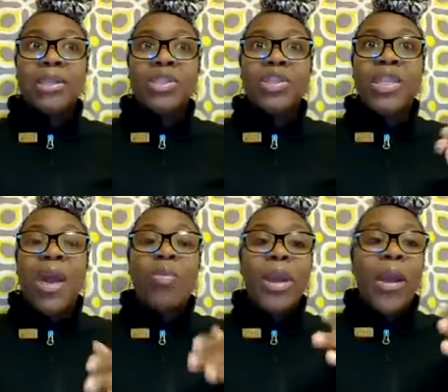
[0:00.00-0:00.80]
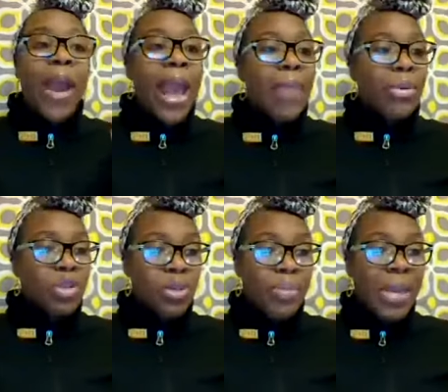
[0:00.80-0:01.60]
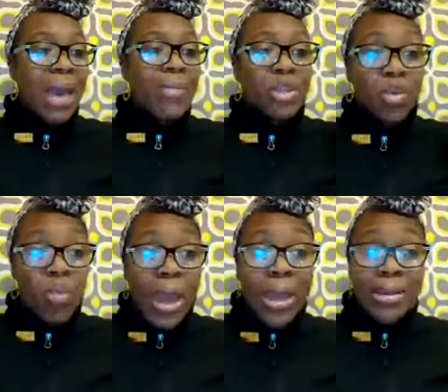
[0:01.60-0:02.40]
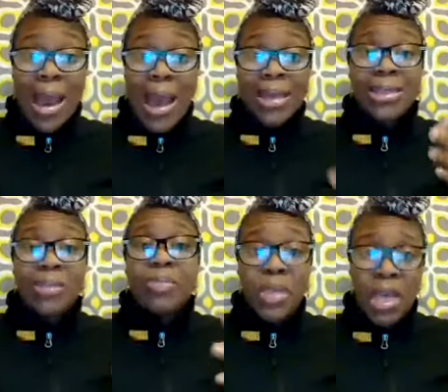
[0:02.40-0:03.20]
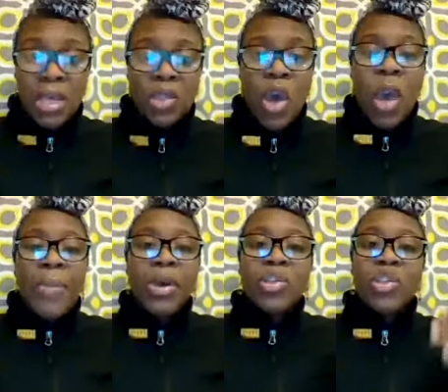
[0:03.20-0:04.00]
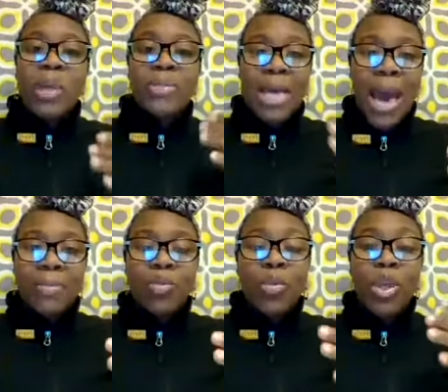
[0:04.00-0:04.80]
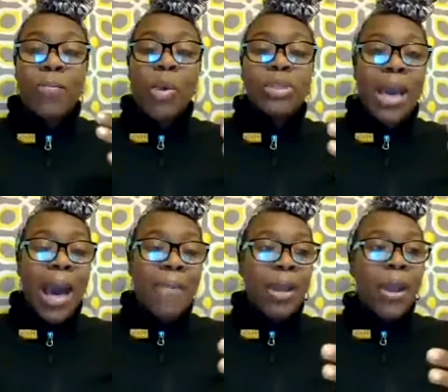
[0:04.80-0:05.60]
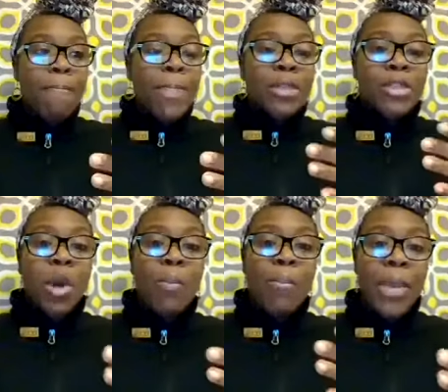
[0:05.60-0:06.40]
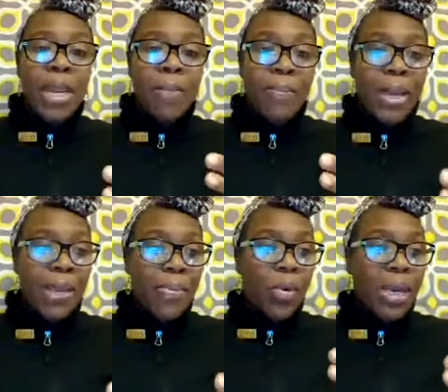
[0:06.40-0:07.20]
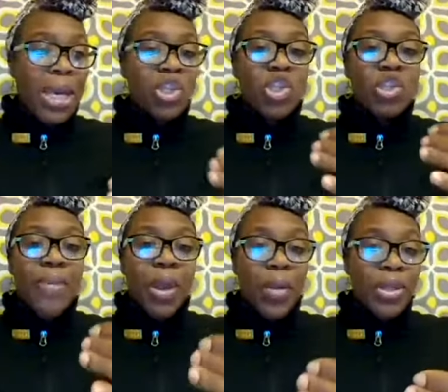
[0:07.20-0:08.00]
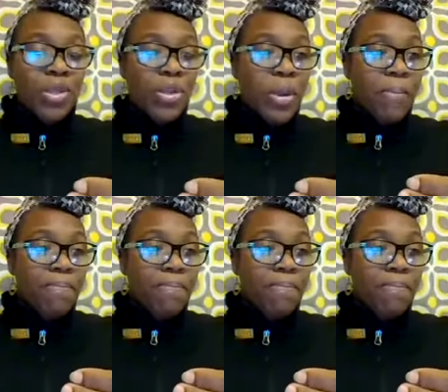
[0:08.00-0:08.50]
that we are able to be able to recognize some things because sometimes when you're most common so many people get spirits